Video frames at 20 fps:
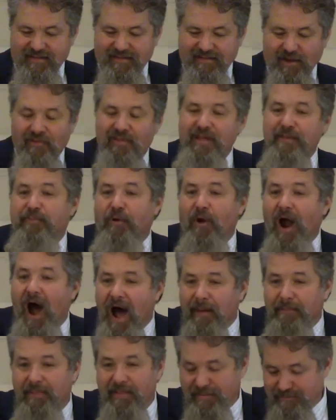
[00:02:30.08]
The only
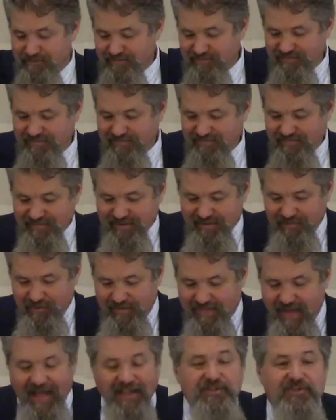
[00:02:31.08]
problem
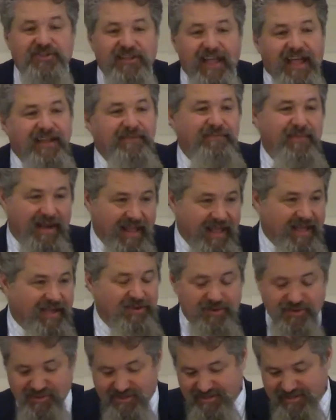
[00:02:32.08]
with that statement
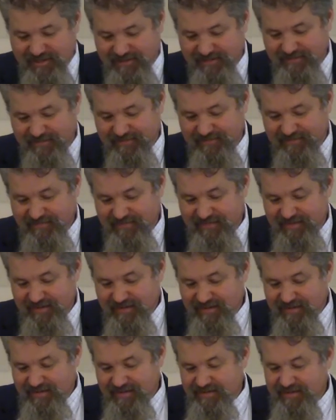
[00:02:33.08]
is
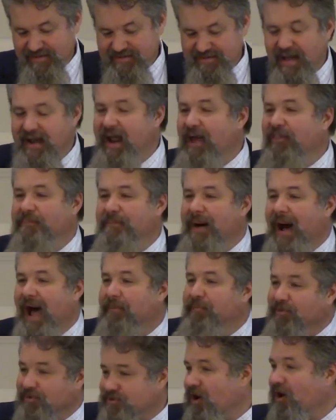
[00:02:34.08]
it's not how the
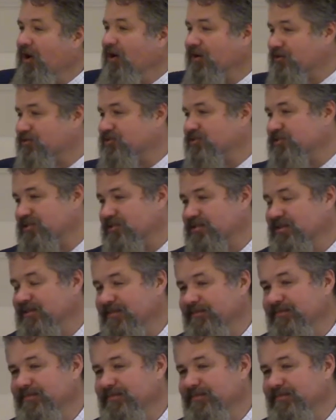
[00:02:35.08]
Bible talks.